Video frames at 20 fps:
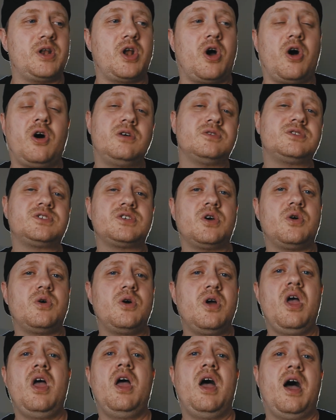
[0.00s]
And
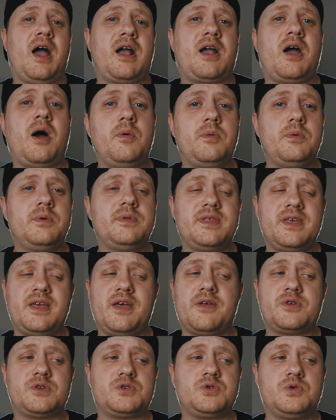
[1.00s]
also, a couple of
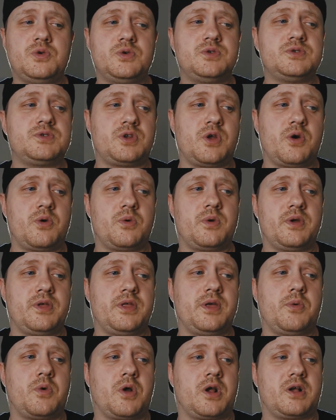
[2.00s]
the other tools don't
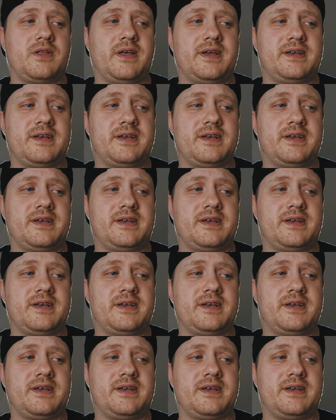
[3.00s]
really work.